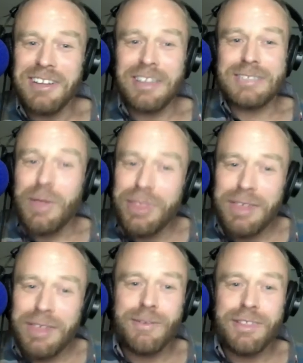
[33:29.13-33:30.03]
That's
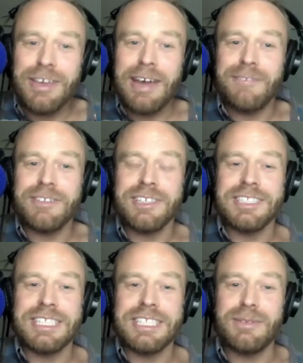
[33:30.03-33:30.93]
something that you have to
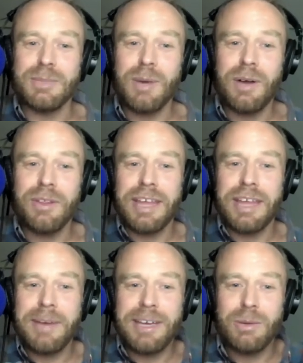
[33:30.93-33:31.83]
consider as well, that they
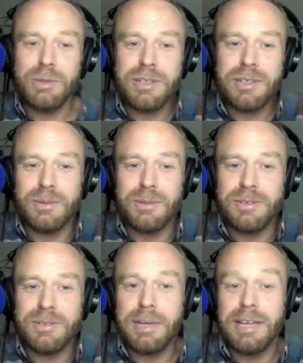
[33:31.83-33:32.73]
may also
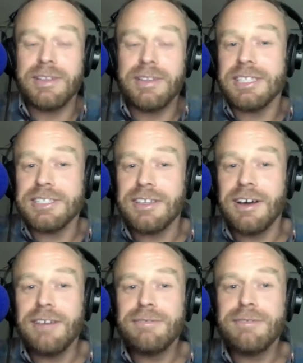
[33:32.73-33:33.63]
believe in this
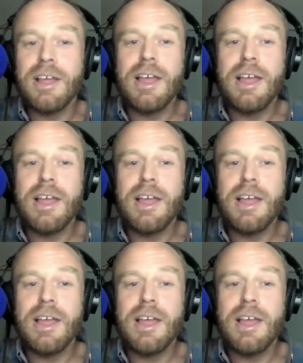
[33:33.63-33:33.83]
stuff.